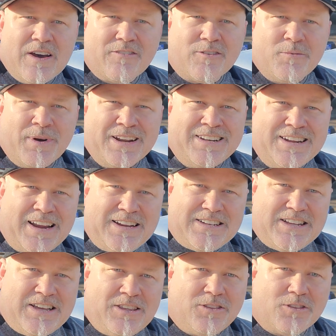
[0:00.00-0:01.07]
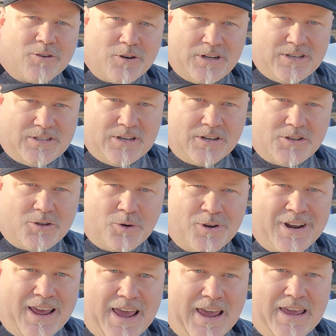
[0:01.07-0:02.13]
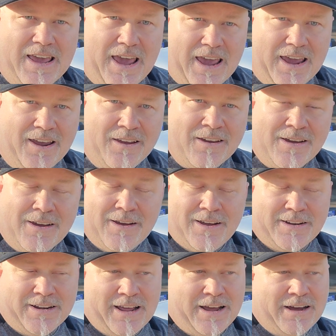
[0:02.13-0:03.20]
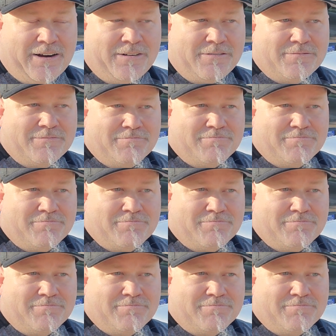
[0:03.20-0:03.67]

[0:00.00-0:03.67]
from a 1936 Toyota AA. Now,